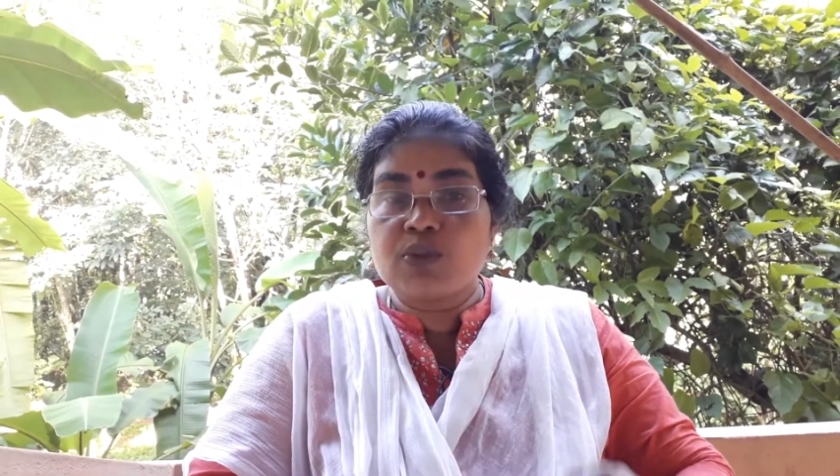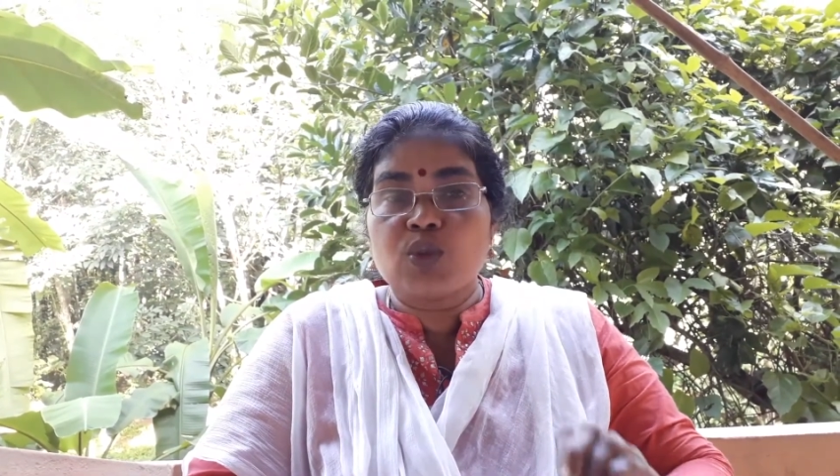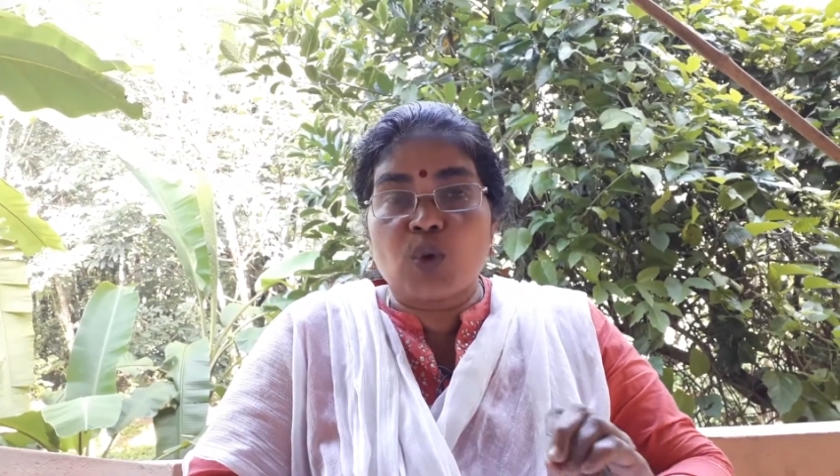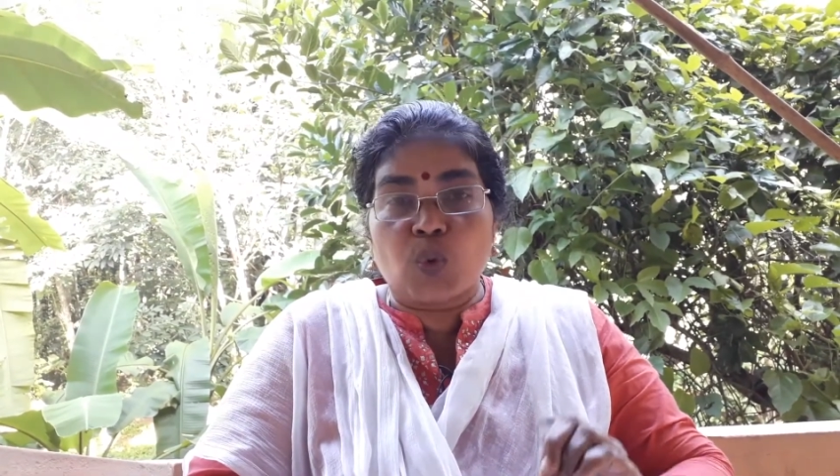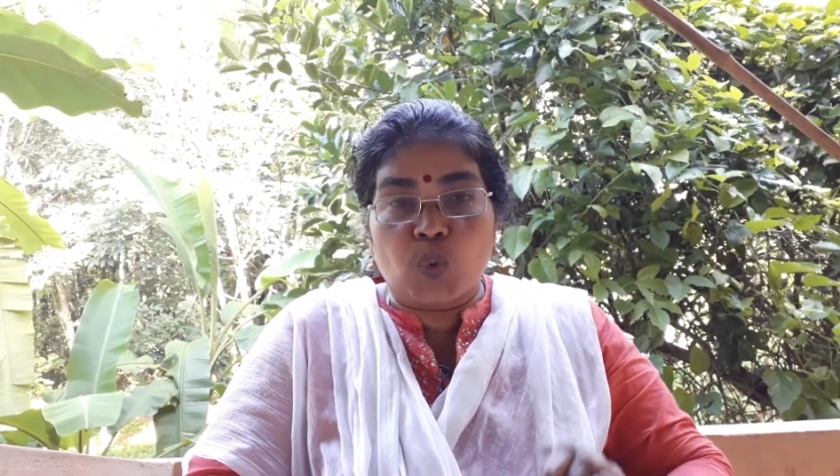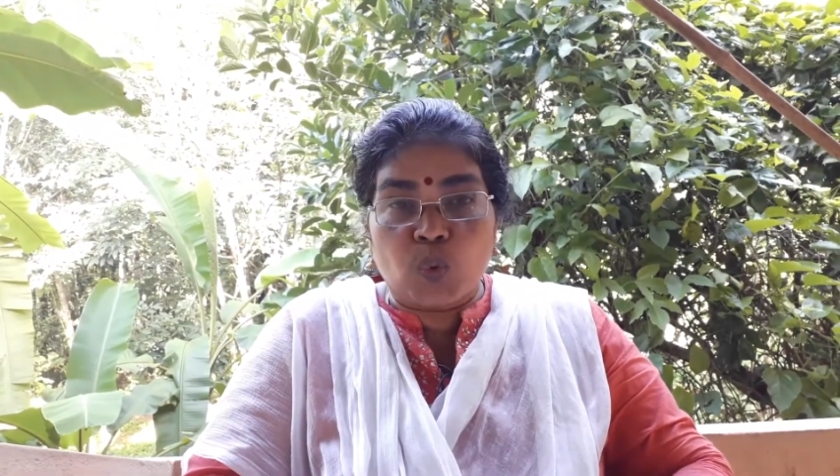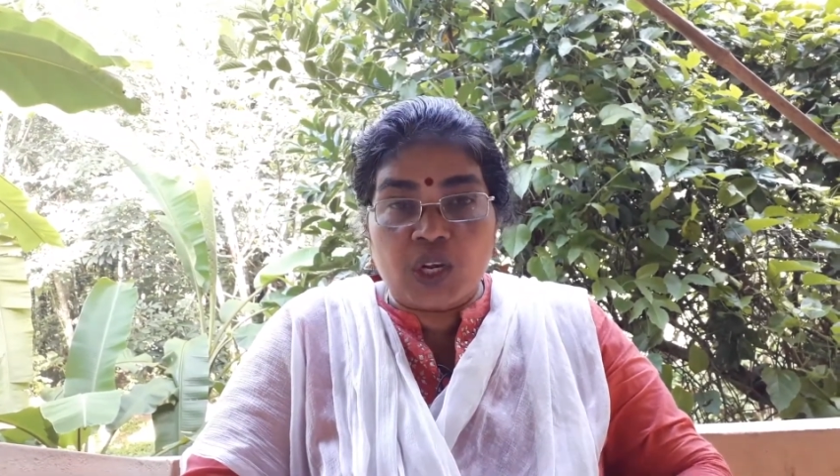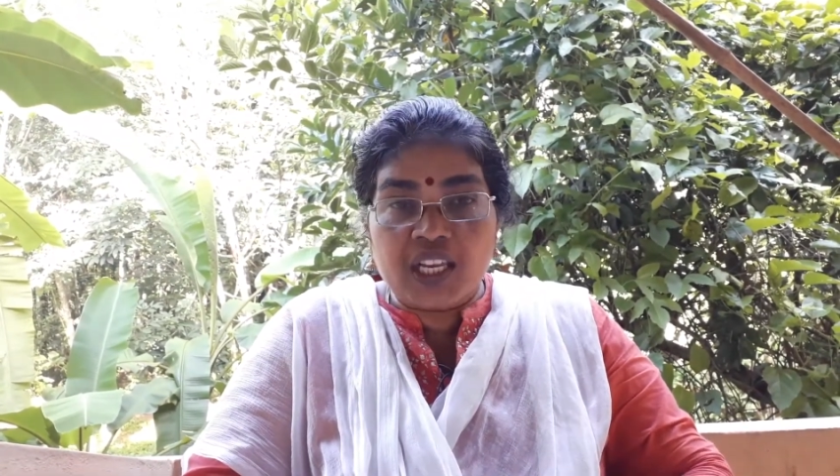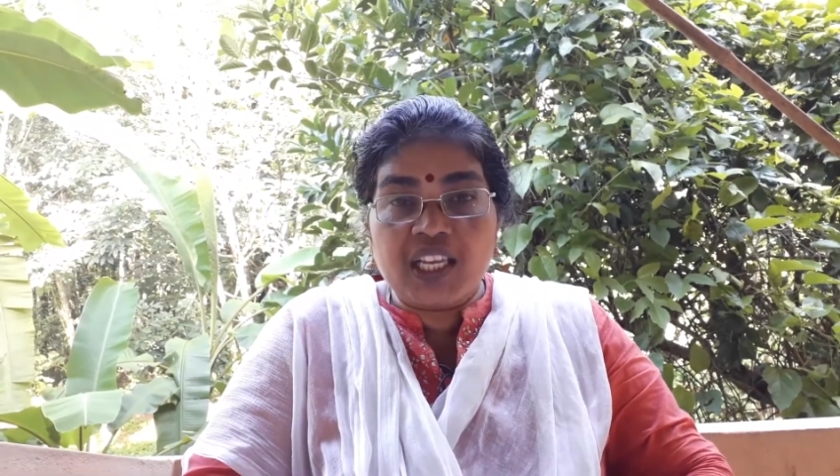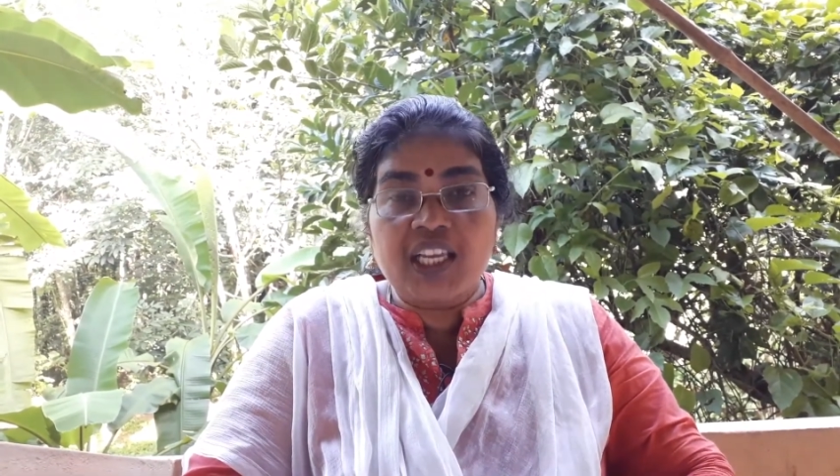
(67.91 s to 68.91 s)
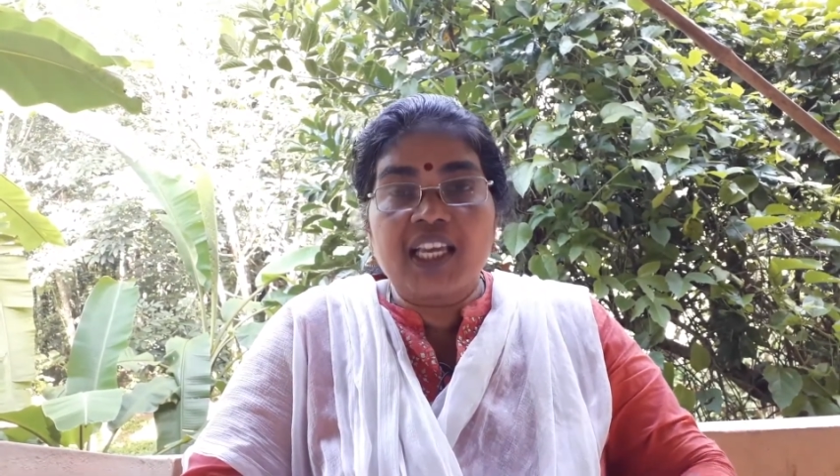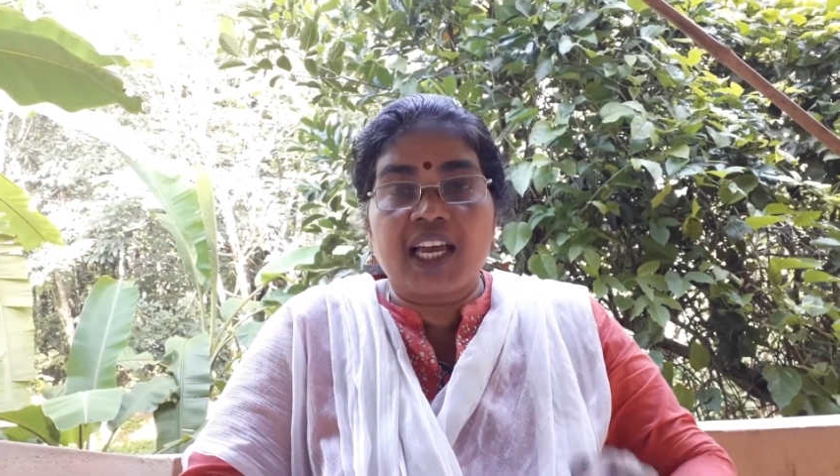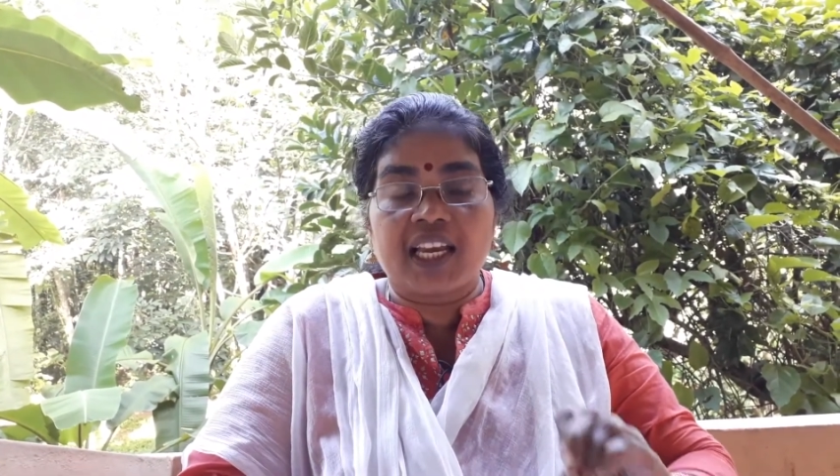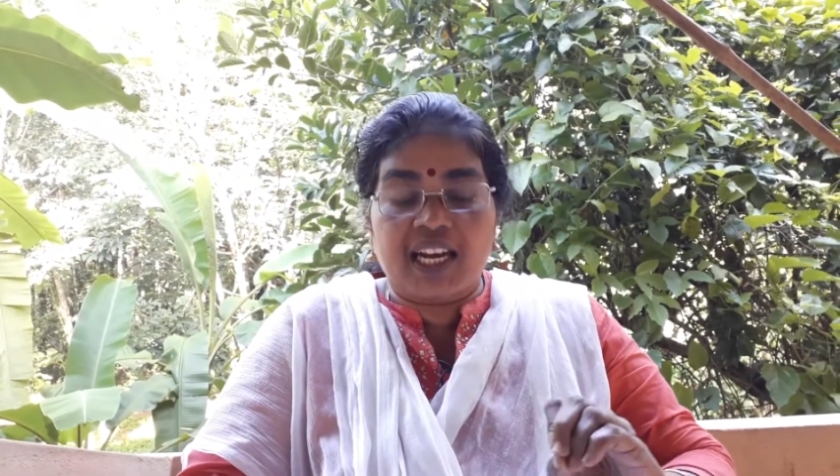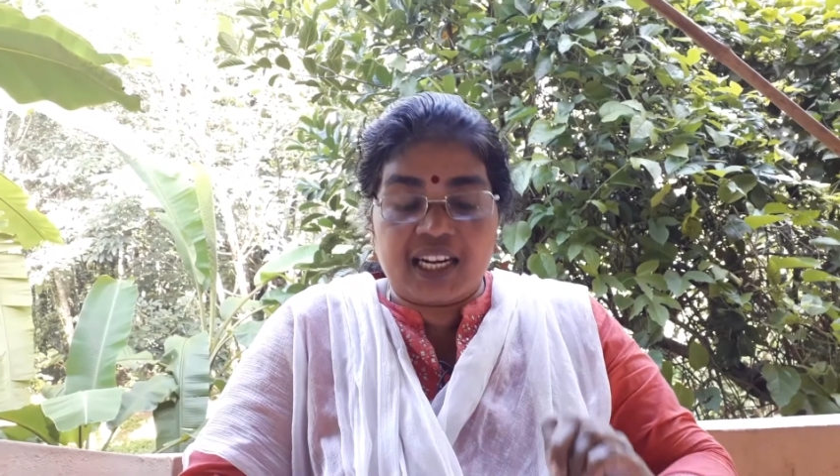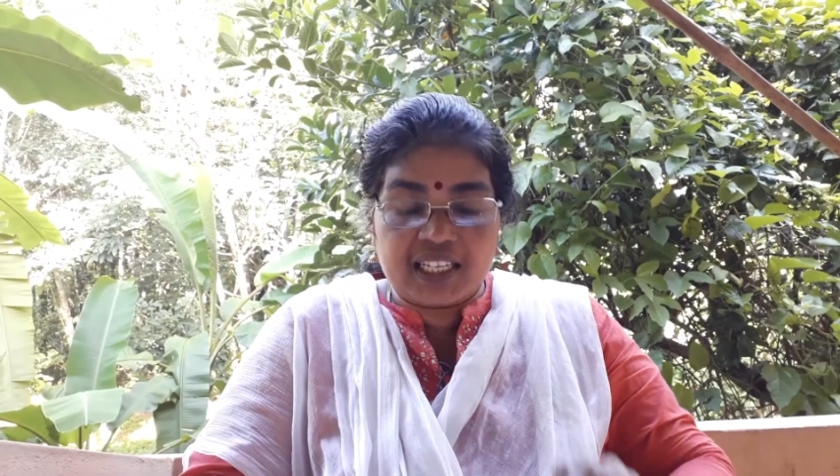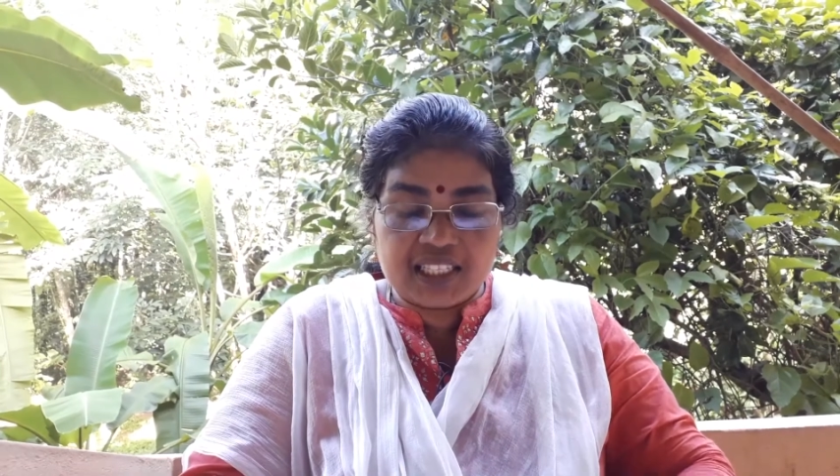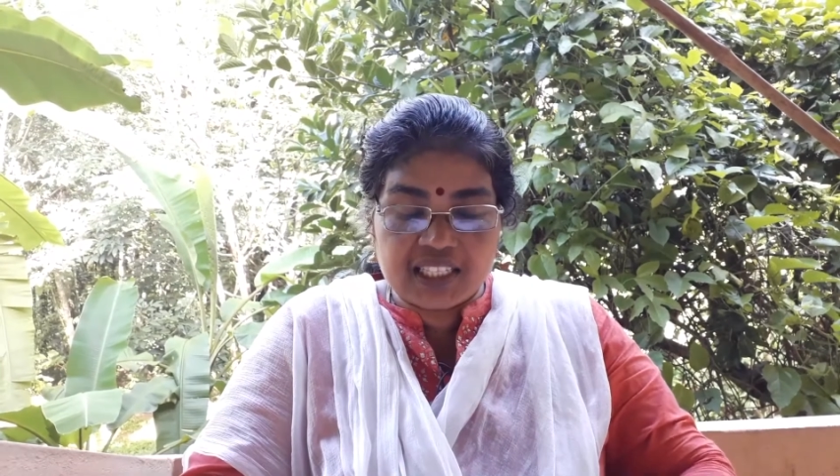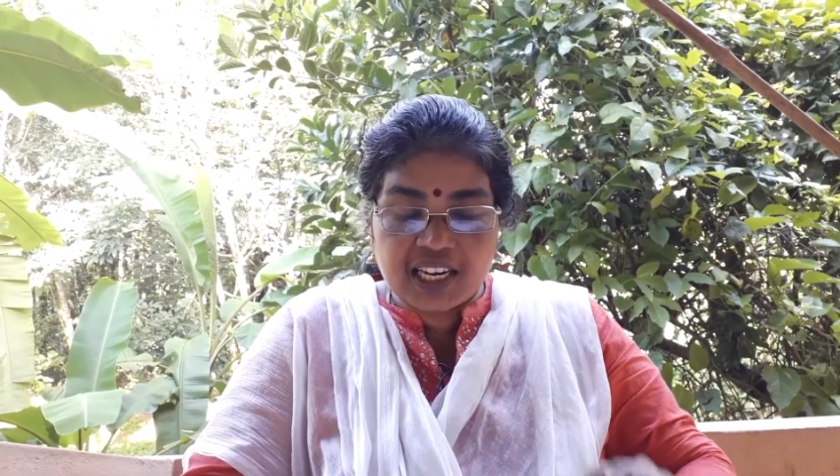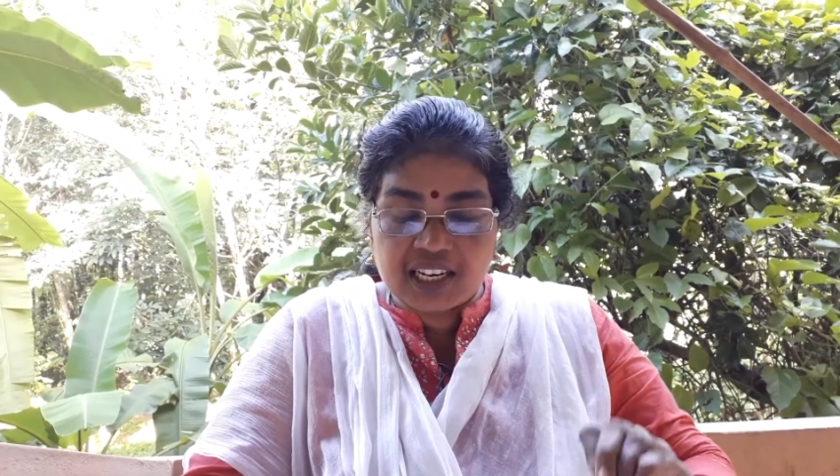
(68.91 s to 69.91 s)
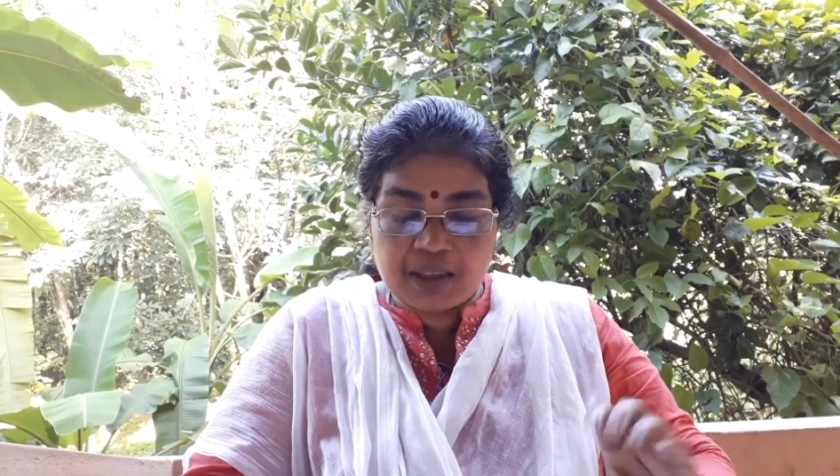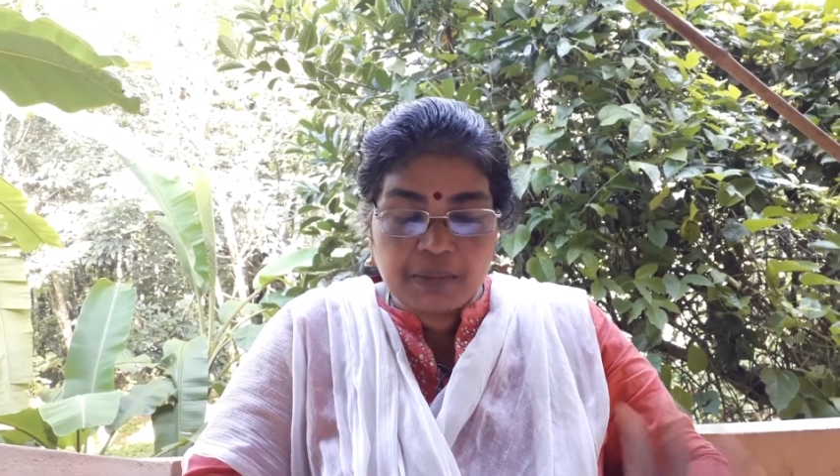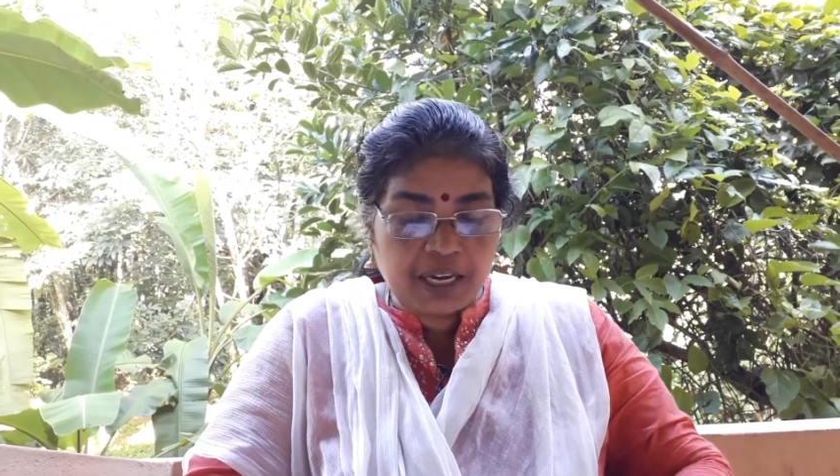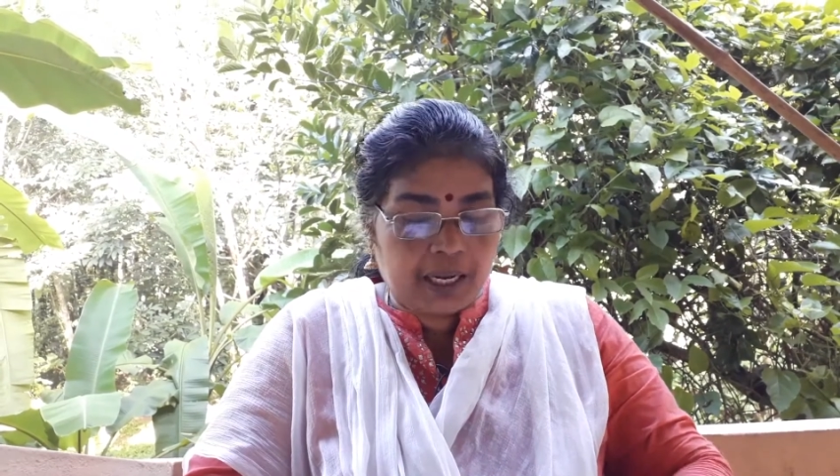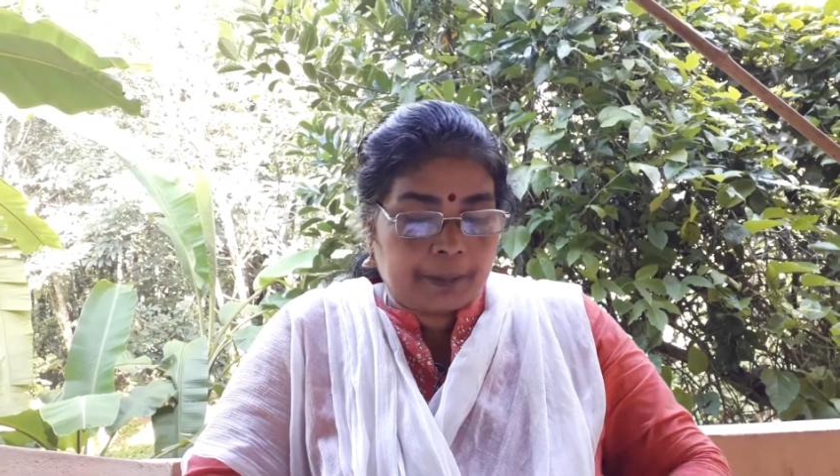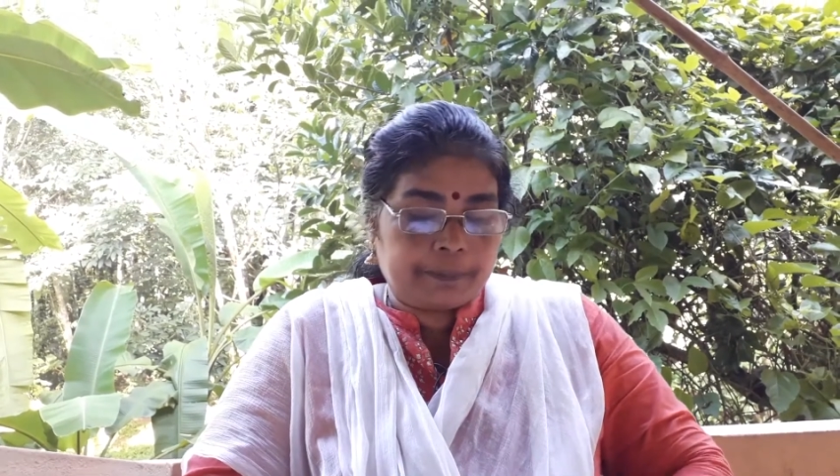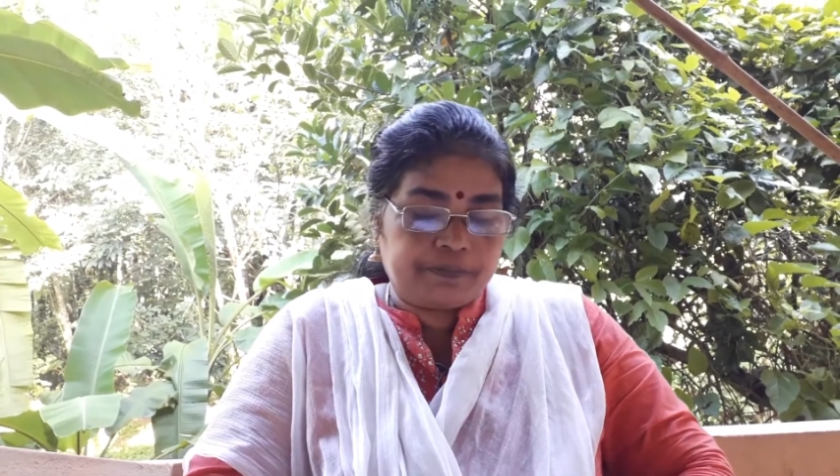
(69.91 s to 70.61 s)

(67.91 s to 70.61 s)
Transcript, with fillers: slowly and understand the meaning.